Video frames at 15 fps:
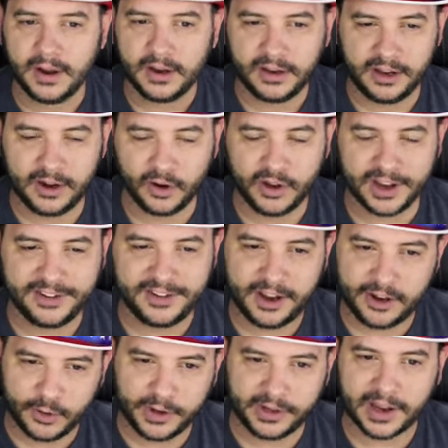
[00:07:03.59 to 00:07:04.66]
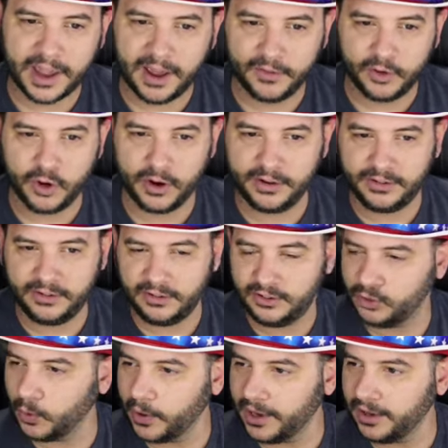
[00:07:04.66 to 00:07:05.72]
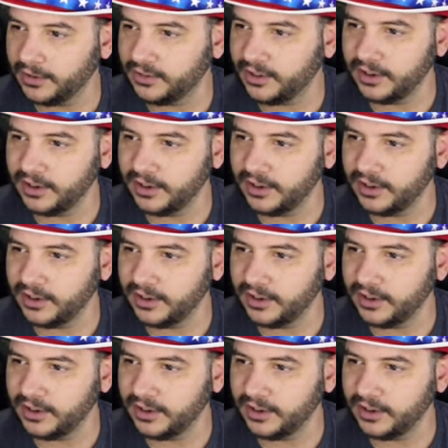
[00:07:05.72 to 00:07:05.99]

you know, continuing to have good swings,